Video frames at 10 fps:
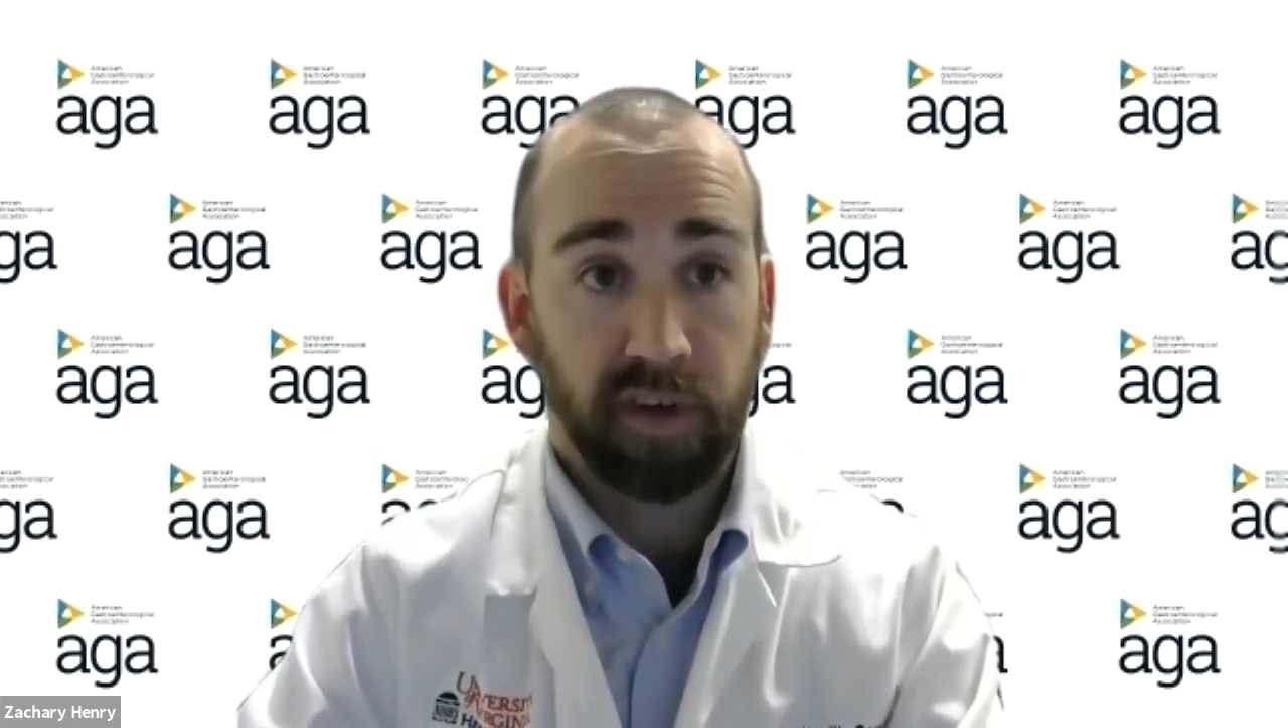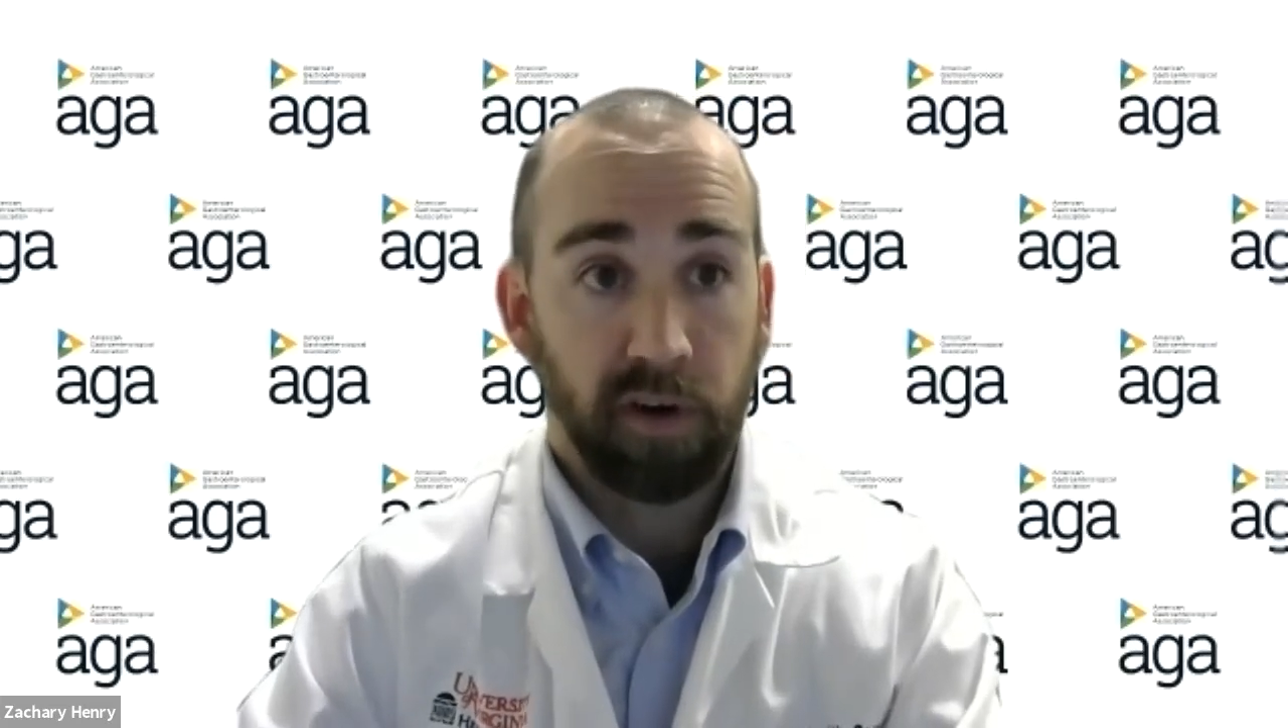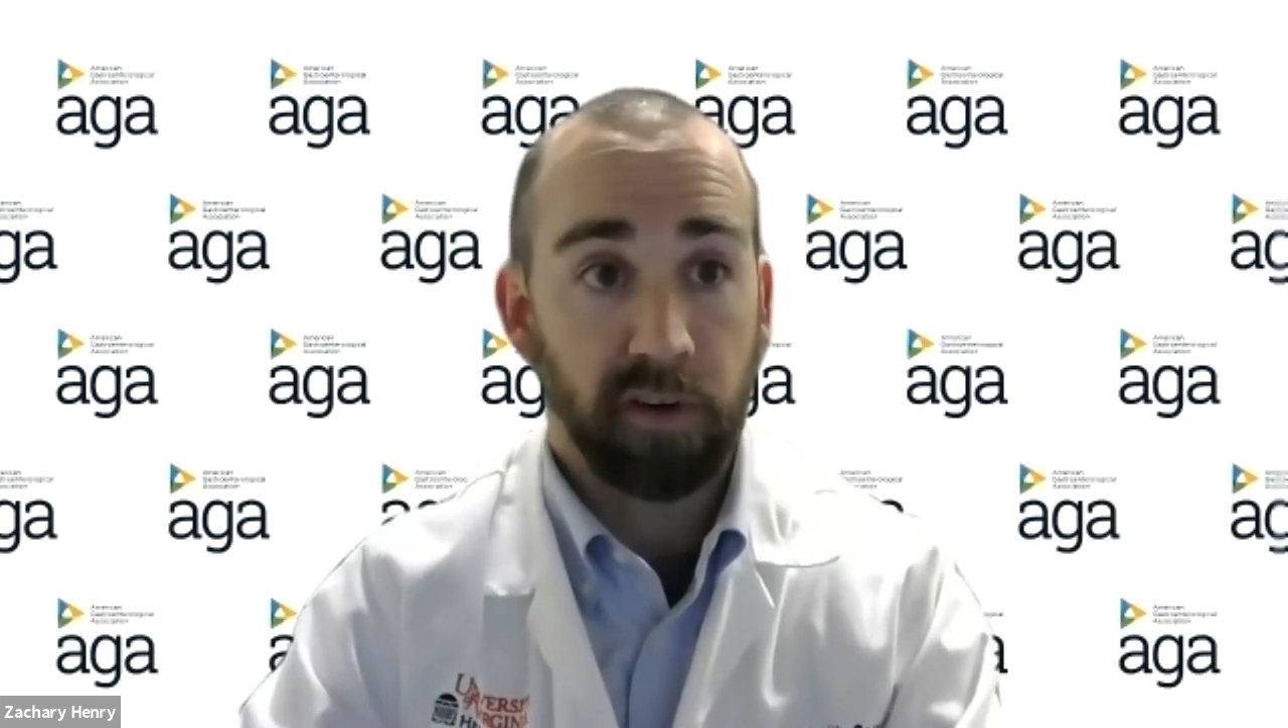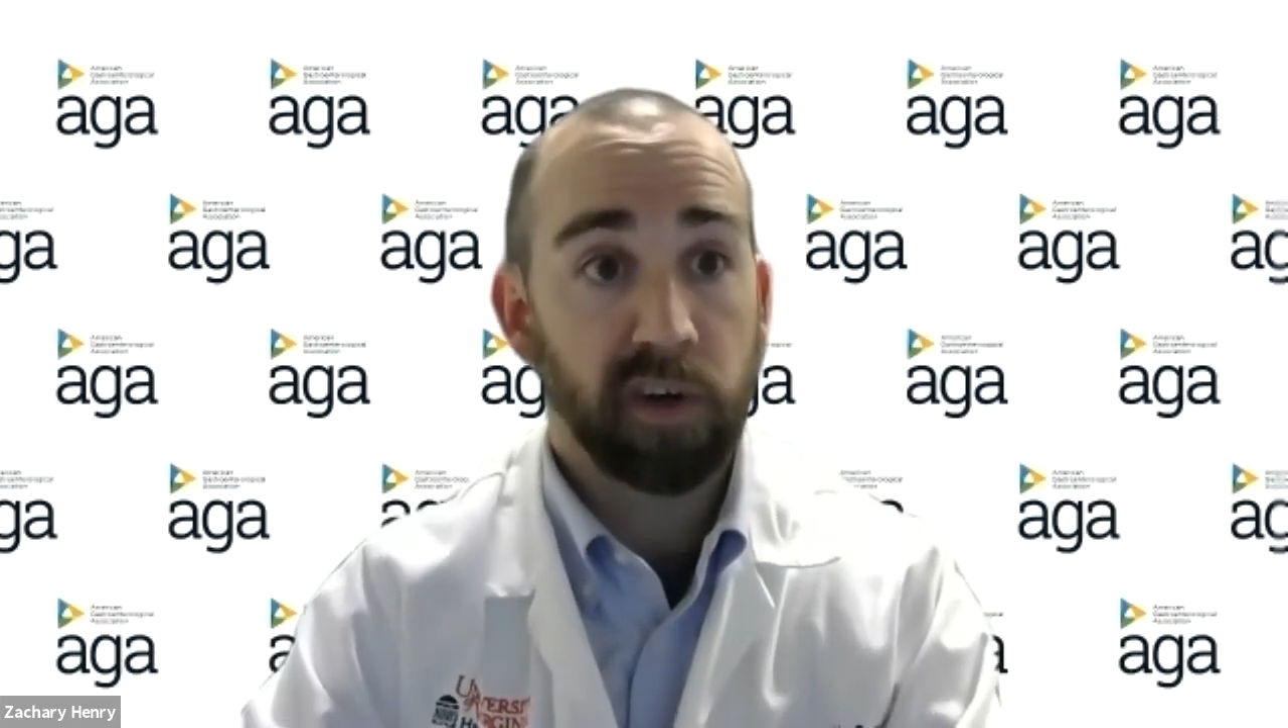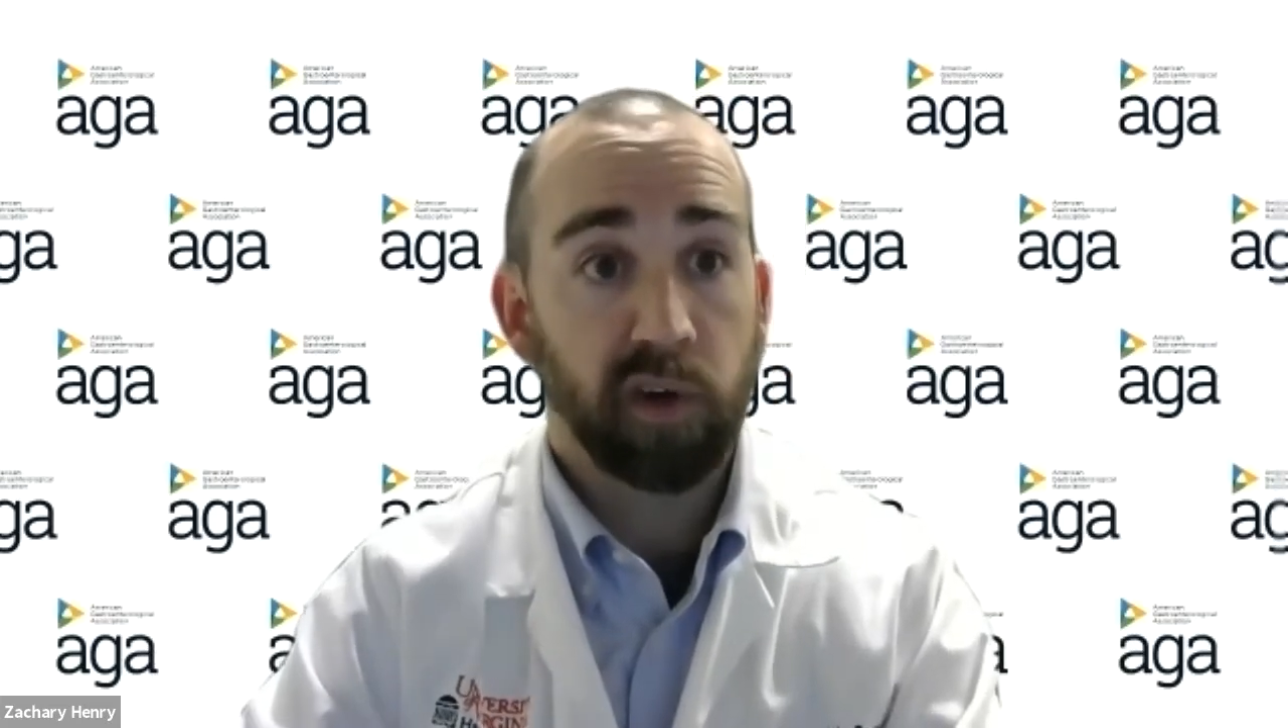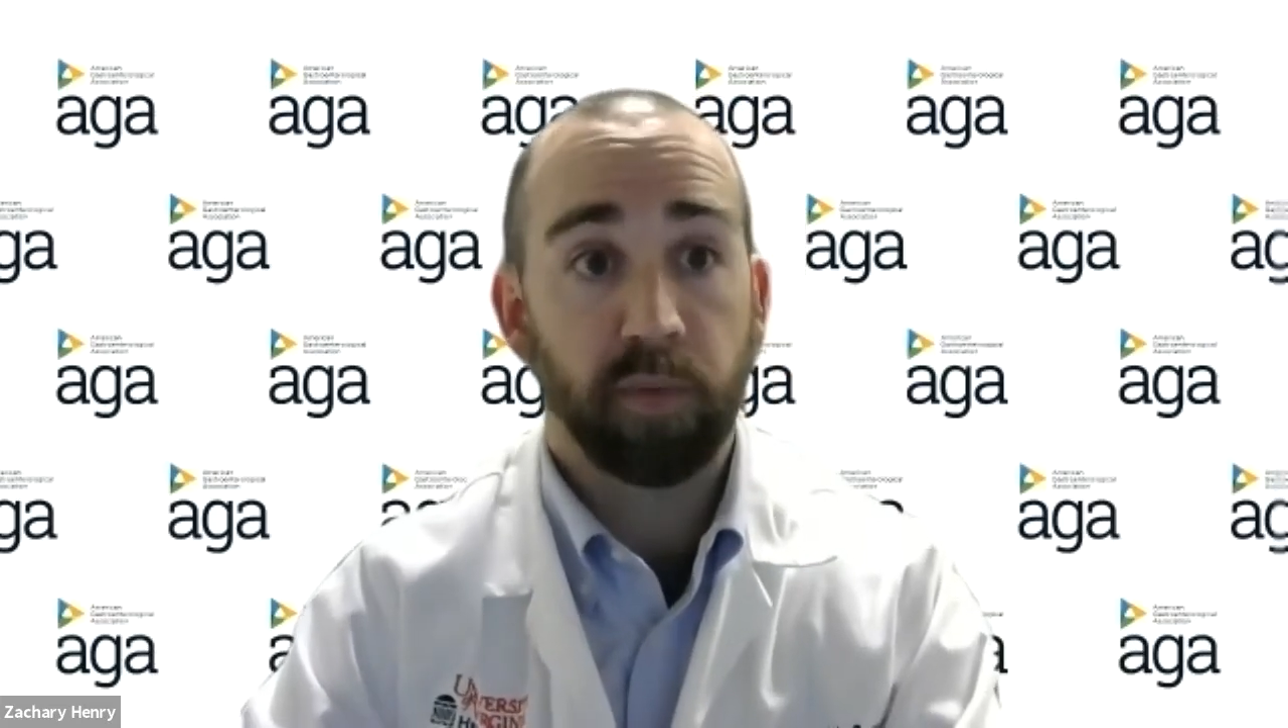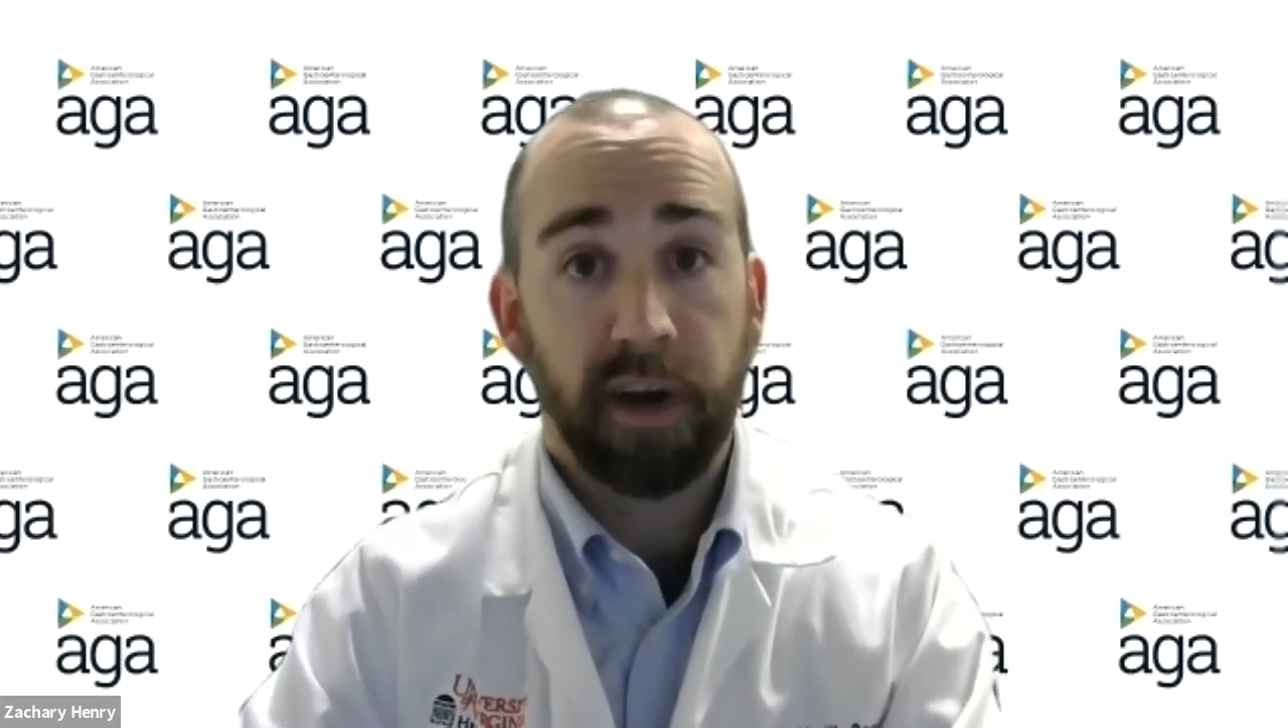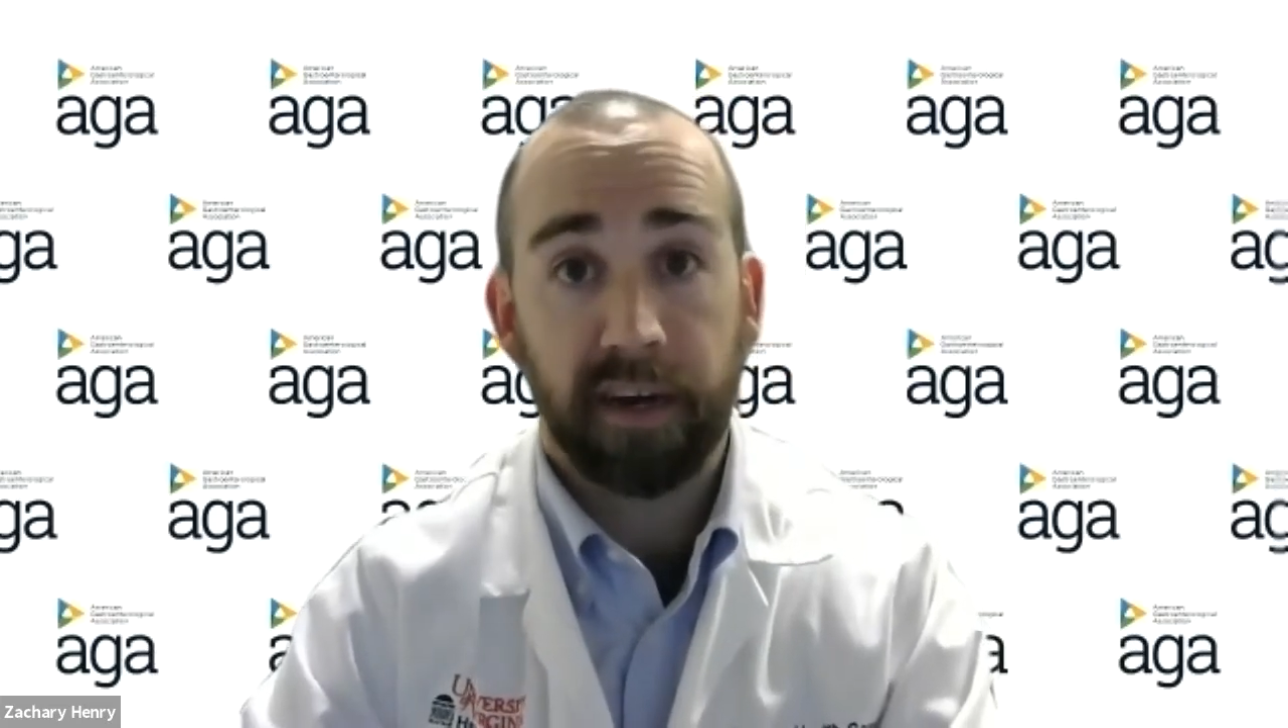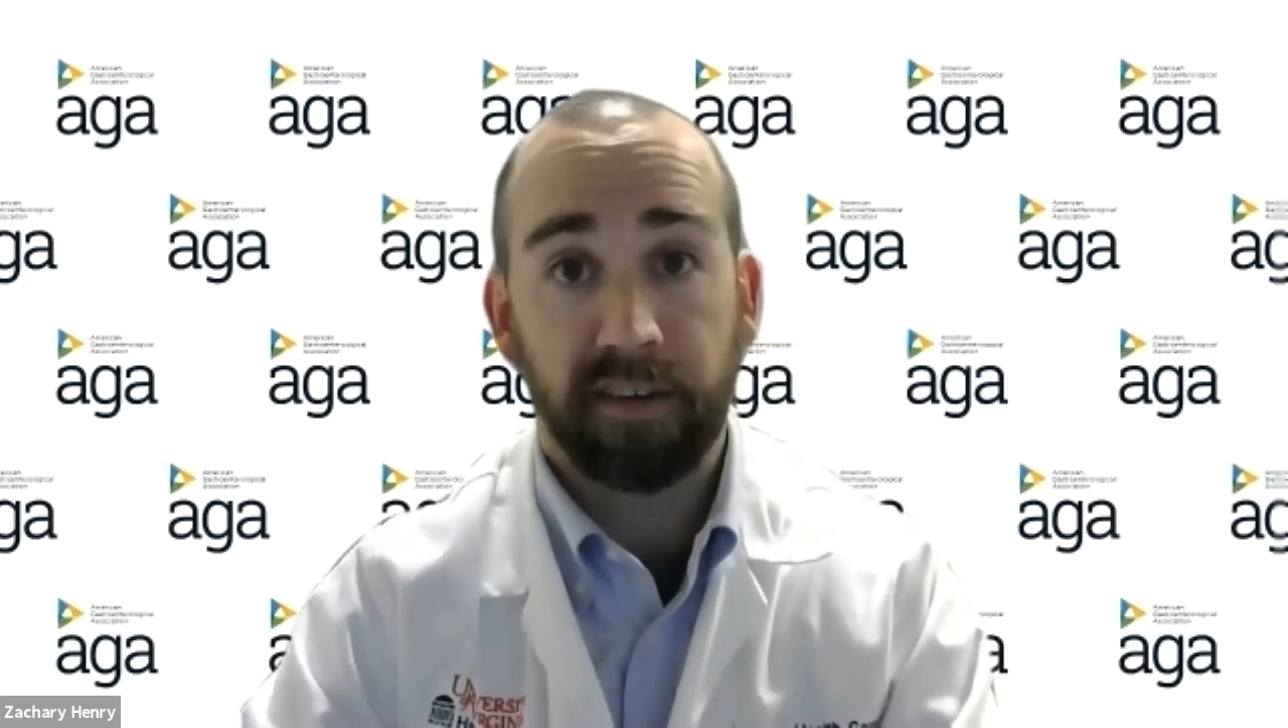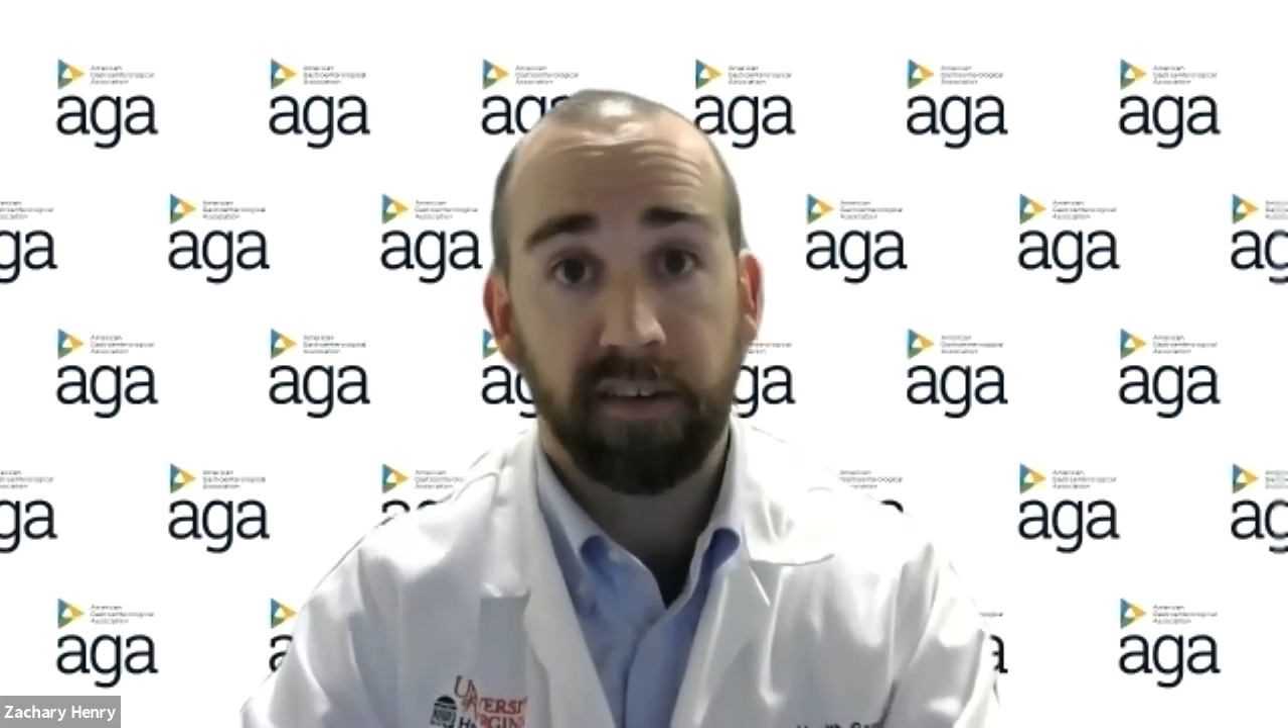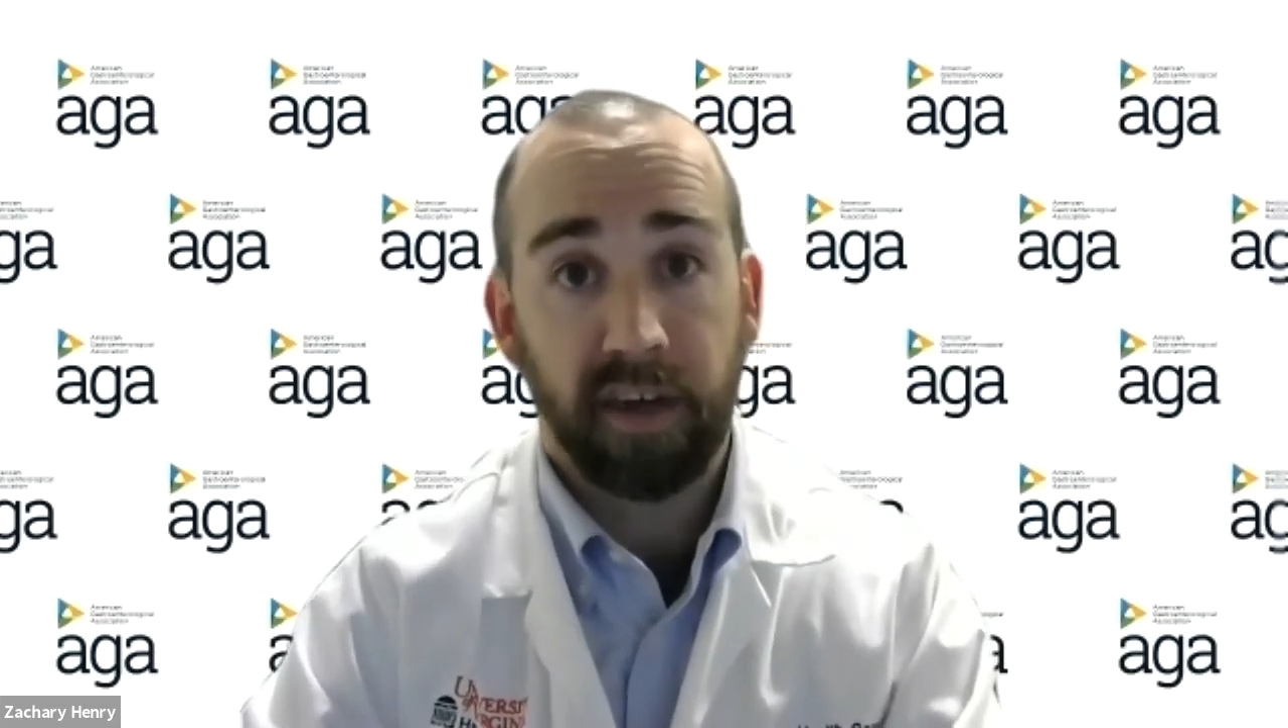clinical practice